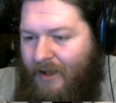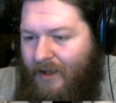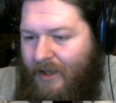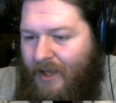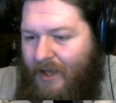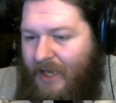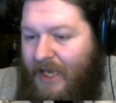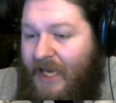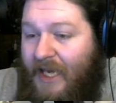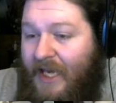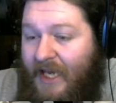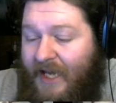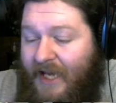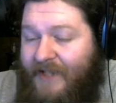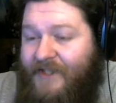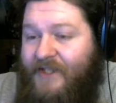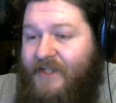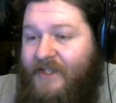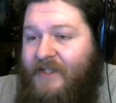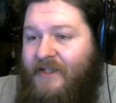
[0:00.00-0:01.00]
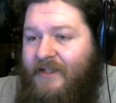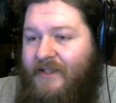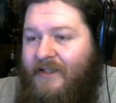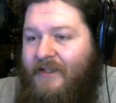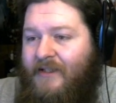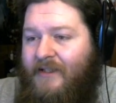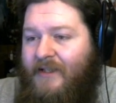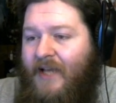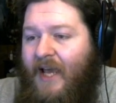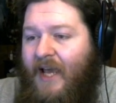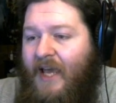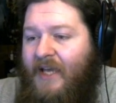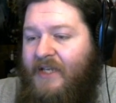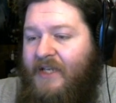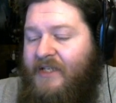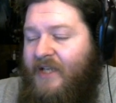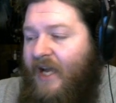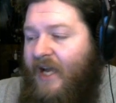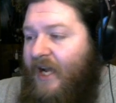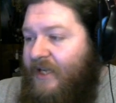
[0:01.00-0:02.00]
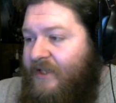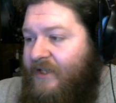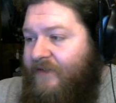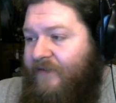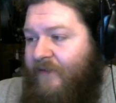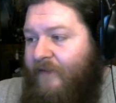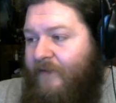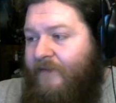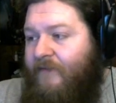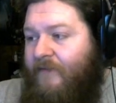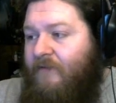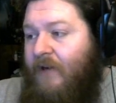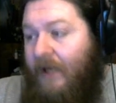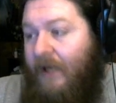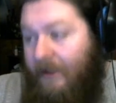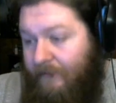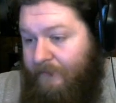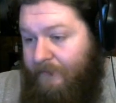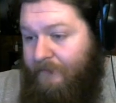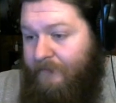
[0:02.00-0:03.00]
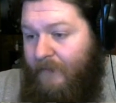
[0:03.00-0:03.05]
He gets tank stats for free.